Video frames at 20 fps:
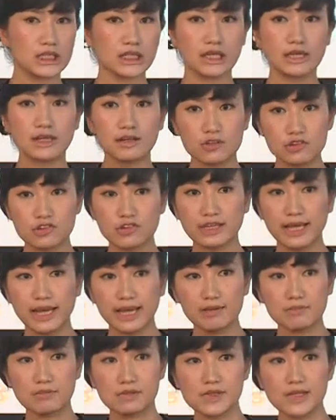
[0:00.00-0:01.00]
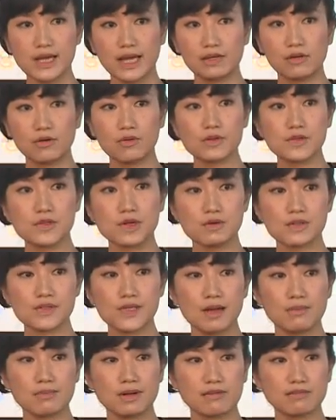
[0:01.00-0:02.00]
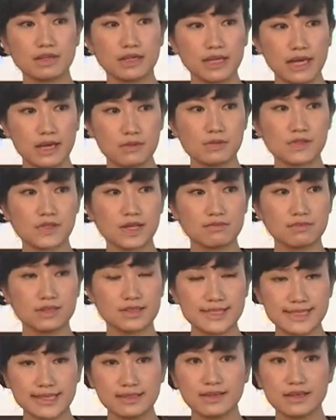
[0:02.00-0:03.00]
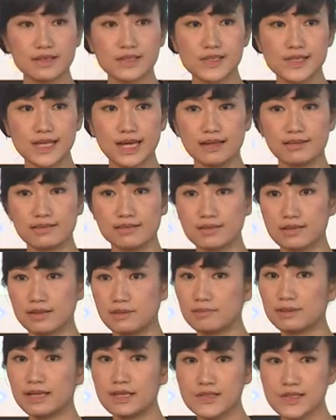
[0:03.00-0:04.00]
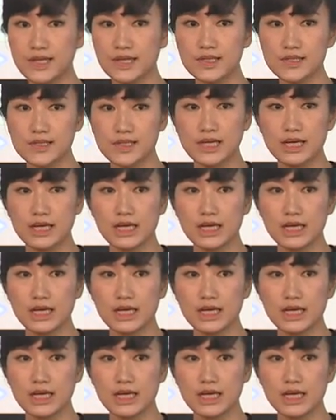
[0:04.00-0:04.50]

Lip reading: English names, and also some of the names of the cities and places,